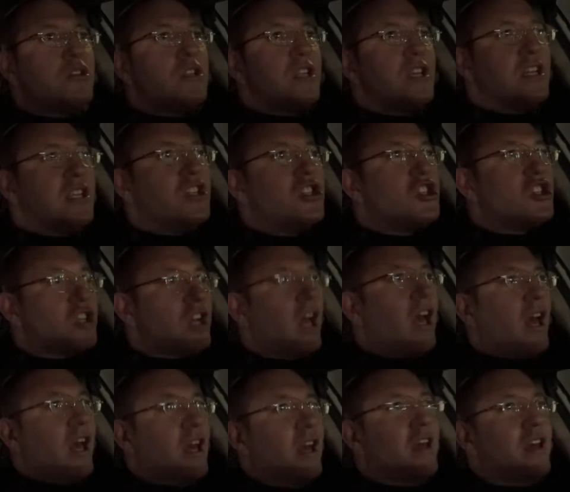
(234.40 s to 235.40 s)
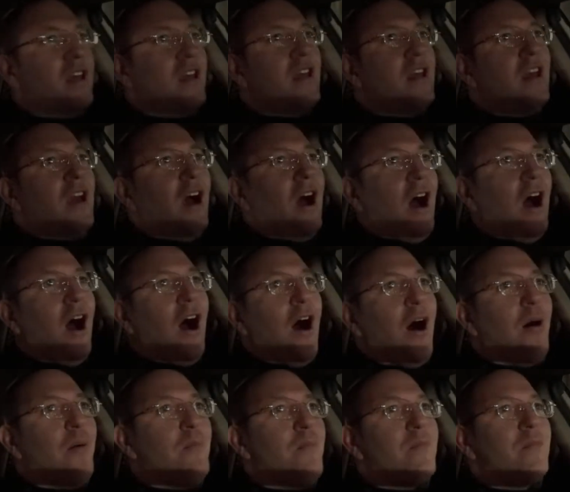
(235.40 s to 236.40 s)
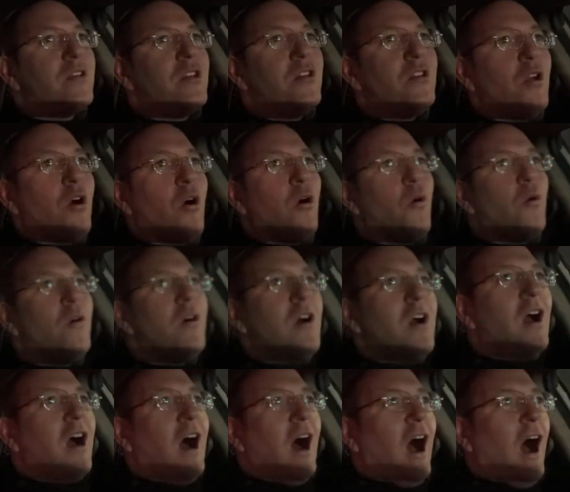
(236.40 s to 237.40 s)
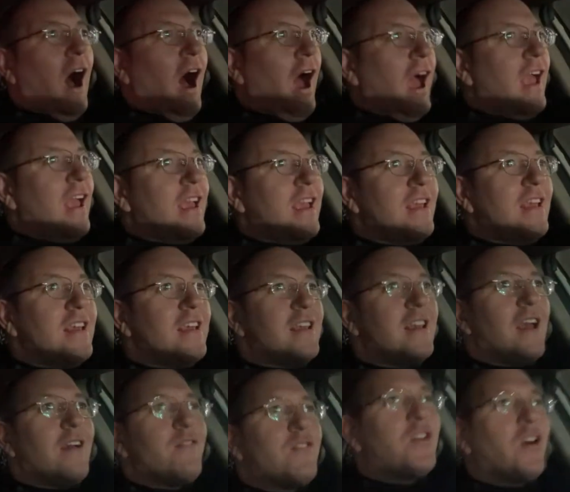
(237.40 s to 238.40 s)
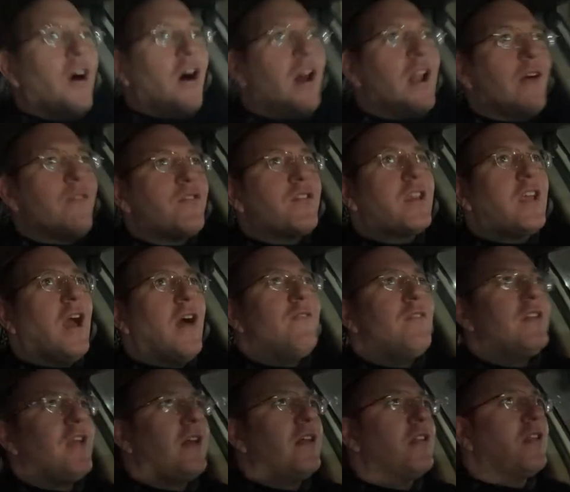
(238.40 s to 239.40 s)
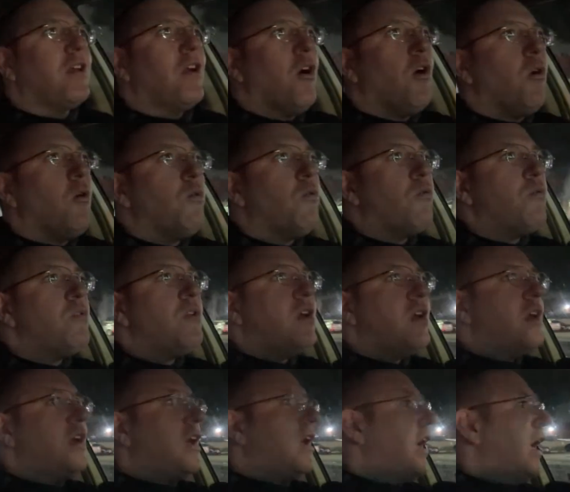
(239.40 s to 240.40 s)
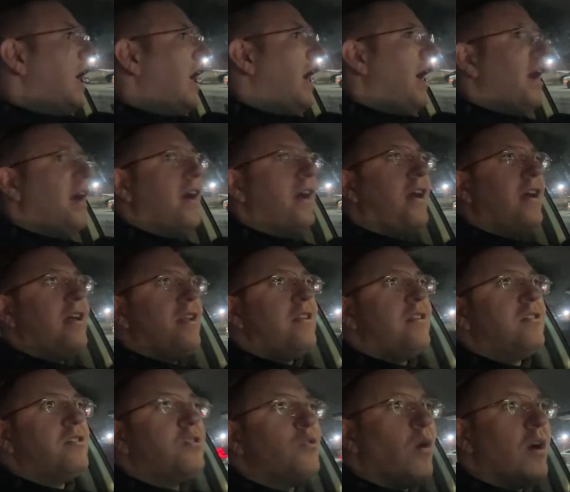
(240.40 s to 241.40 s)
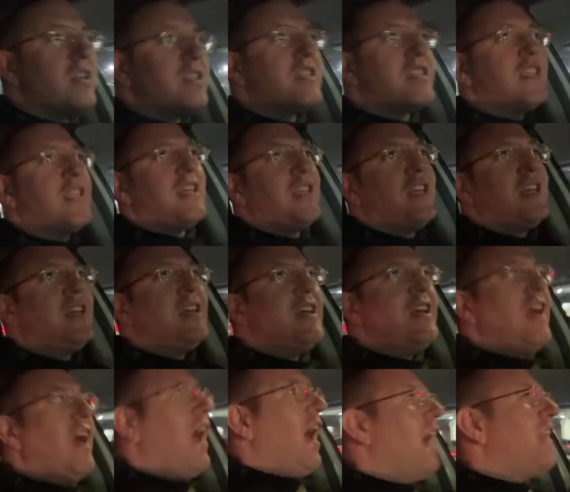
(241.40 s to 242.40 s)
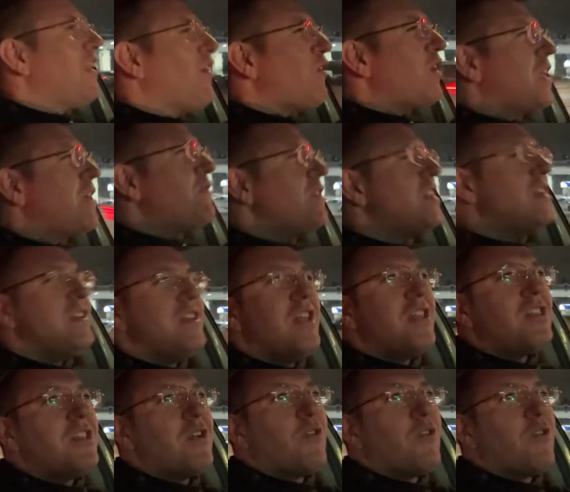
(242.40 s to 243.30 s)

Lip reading: his shit. You know, I have gone after Kevin De Leon and USC, and now even Nithya